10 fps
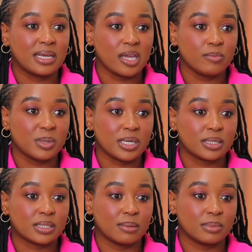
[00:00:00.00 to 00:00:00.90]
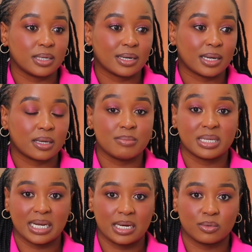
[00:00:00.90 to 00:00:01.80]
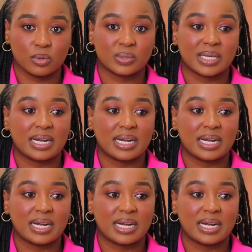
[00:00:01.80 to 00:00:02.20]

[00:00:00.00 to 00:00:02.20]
gave me something like a metallic rose,